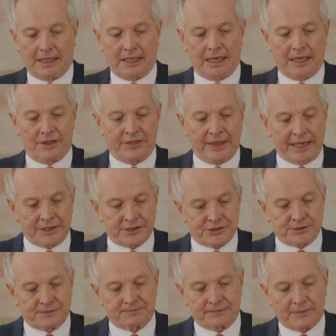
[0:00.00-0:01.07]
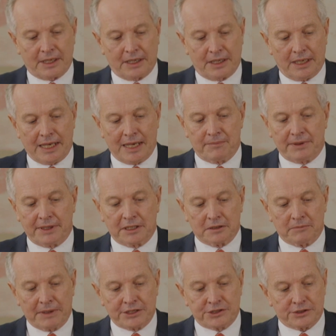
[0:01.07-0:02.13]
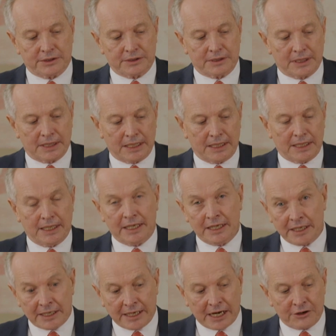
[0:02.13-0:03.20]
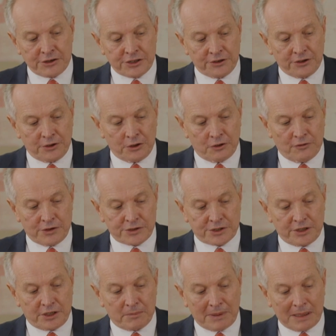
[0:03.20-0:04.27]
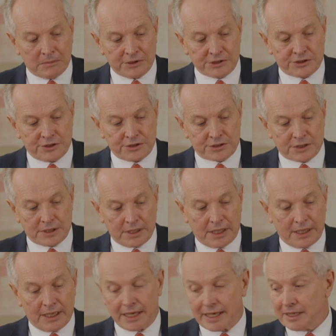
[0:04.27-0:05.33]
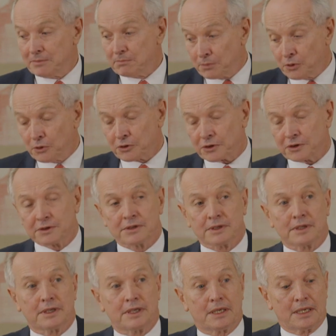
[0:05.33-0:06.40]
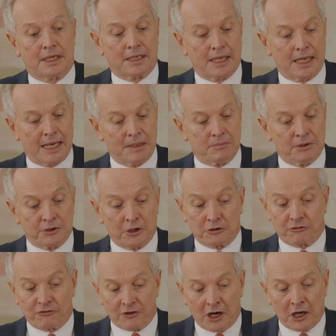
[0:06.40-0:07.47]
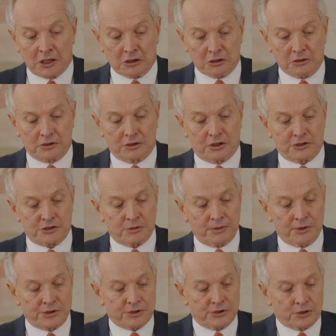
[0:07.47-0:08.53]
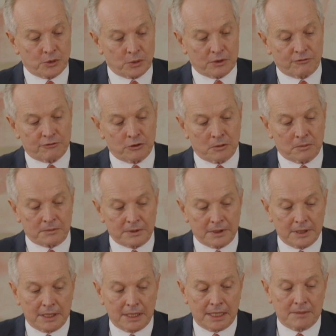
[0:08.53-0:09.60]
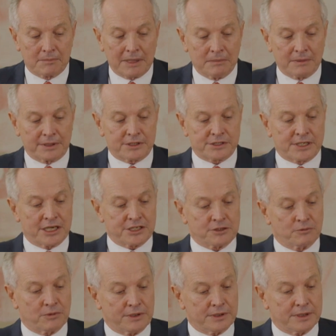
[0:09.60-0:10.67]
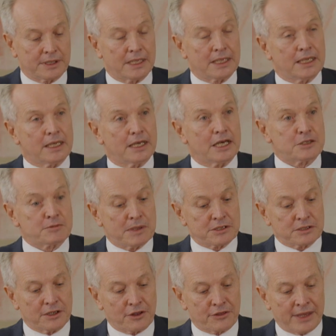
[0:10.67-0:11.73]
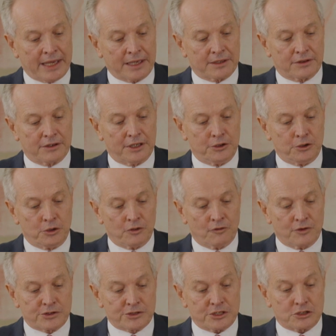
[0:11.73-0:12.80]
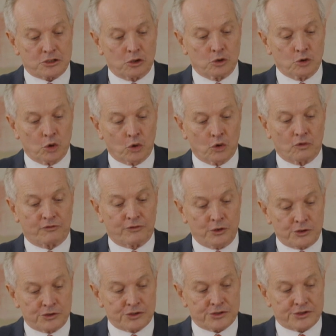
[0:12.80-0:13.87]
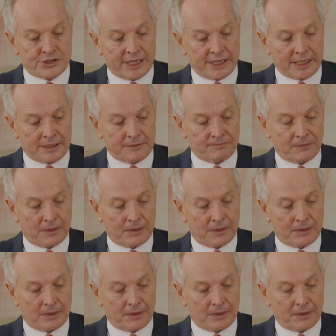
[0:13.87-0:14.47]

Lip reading: thanks and particular mention in encouraging the University to publish this important but not final contribution to informed public discussion. We especially thank the University's Law Futures Centre,